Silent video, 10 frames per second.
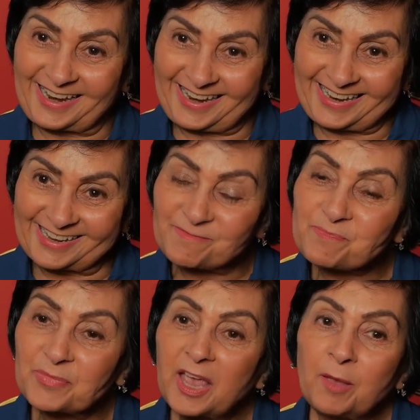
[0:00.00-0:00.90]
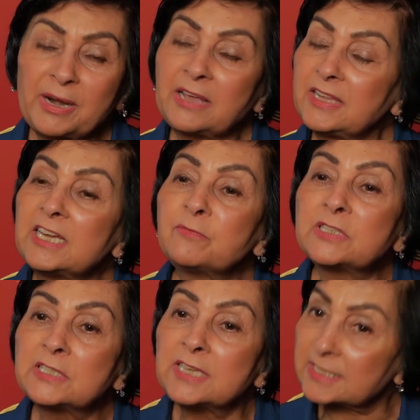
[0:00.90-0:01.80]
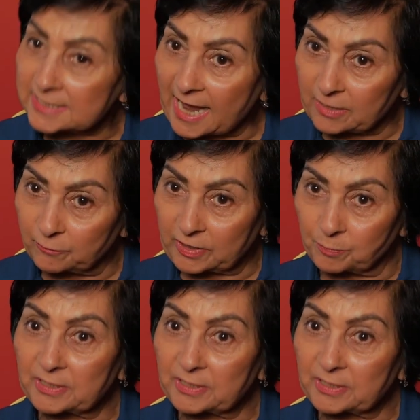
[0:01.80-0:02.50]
name. But I think it was a slang word.